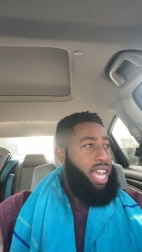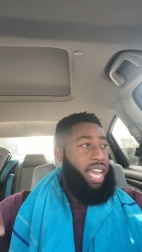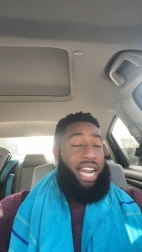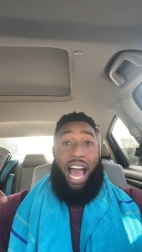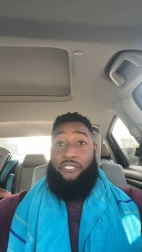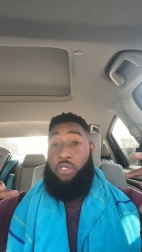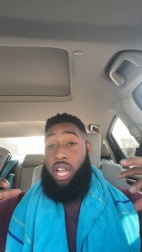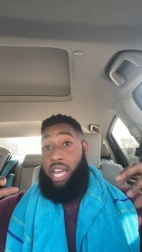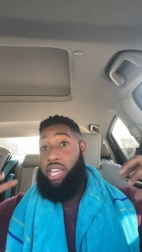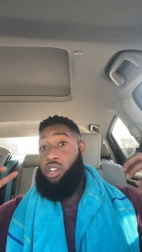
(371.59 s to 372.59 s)
And I feel
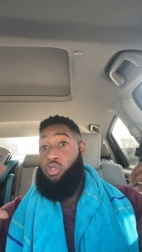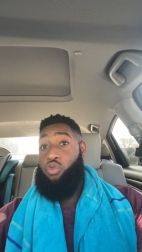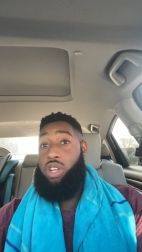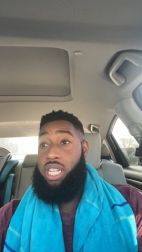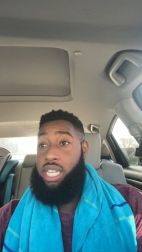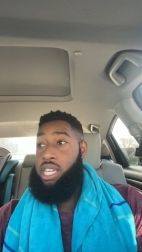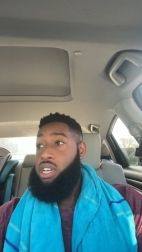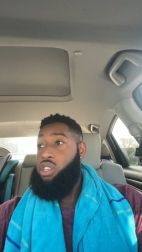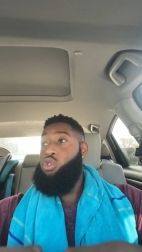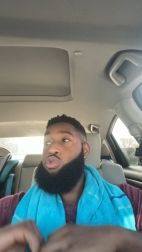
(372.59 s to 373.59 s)
like he could really
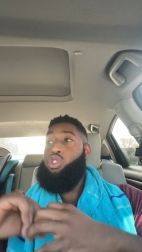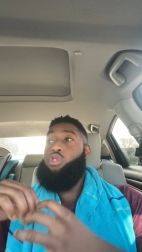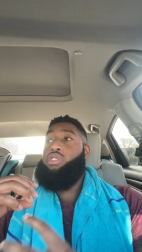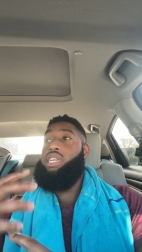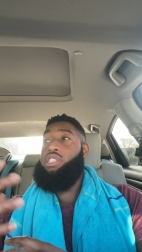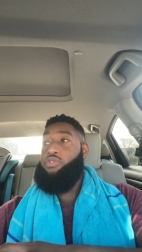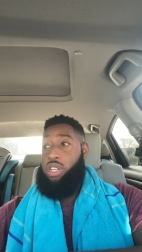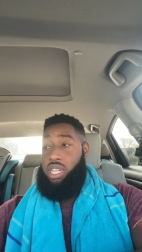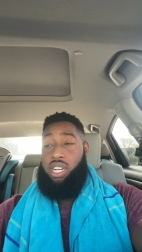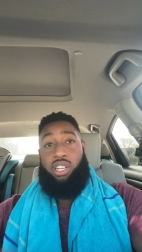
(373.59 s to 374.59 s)
use those things for
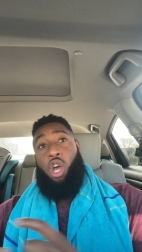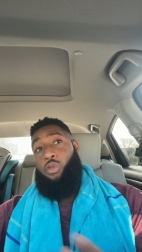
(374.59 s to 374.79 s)
good,